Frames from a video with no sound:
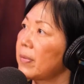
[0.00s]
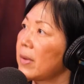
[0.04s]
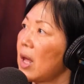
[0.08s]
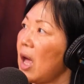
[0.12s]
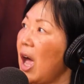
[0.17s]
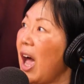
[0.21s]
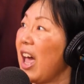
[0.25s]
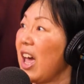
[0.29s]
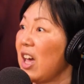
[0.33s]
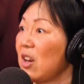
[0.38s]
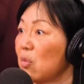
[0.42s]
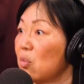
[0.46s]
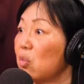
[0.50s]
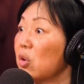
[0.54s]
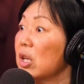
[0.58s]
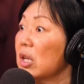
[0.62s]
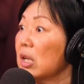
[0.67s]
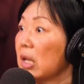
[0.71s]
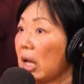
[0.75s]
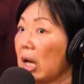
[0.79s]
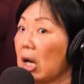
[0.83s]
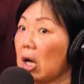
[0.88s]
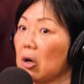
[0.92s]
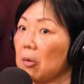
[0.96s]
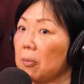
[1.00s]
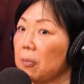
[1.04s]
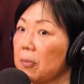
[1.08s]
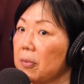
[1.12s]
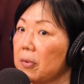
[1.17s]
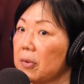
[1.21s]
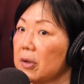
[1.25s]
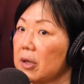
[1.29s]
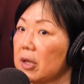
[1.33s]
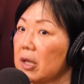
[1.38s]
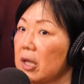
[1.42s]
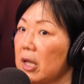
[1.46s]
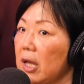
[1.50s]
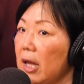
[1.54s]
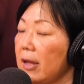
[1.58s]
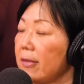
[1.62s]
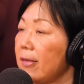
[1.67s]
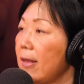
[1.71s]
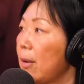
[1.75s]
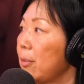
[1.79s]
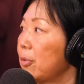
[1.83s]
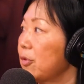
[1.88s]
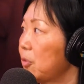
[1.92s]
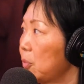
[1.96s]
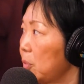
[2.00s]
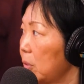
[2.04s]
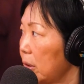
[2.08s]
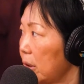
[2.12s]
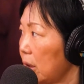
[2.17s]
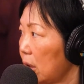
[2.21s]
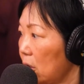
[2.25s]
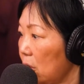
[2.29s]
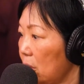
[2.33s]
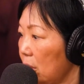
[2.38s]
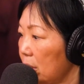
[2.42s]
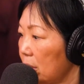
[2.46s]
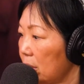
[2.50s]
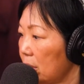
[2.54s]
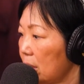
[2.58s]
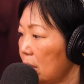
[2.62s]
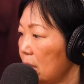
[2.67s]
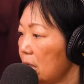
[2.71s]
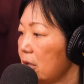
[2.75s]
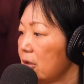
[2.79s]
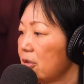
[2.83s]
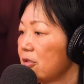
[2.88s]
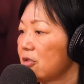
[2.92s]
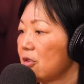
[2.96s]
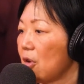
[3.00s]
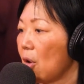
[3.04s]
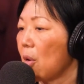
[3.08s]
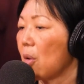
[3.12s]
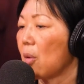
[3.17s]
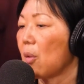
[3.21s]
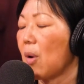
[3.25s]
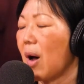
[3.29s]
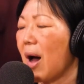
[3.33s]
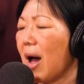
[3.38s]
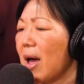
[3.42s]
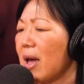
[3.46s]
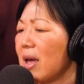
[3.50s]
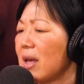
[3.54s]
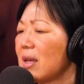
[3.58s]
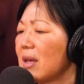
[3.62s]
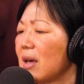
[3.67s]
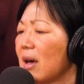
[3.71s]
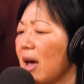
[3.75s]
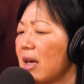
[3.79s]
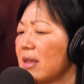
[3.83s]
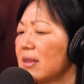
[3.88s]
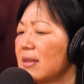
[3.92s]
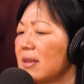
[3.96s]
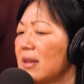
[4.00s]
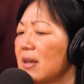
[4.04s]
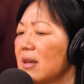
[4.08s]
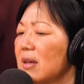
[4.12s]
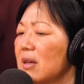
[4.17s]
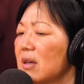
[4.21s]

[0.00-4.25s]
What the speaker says: I had real help, and that was really good. So I think...